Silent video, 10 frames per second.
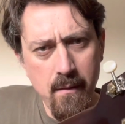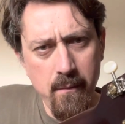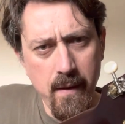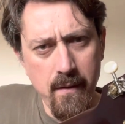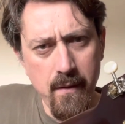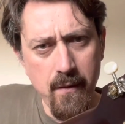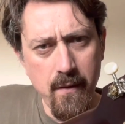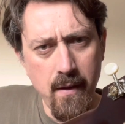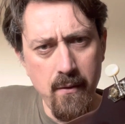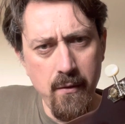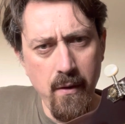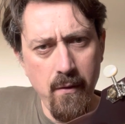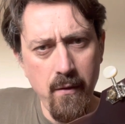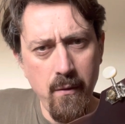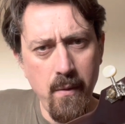vintage style
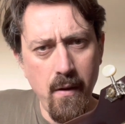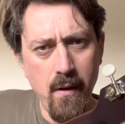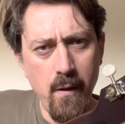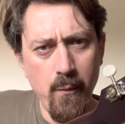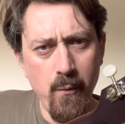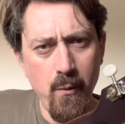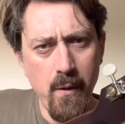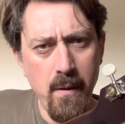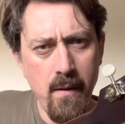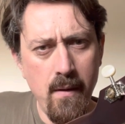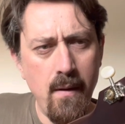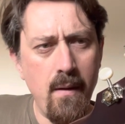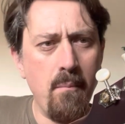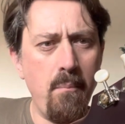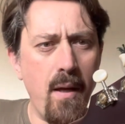tuners with ivory
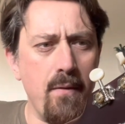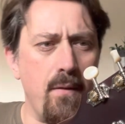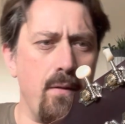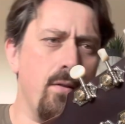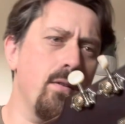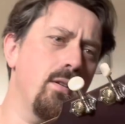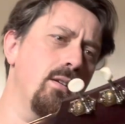buttons.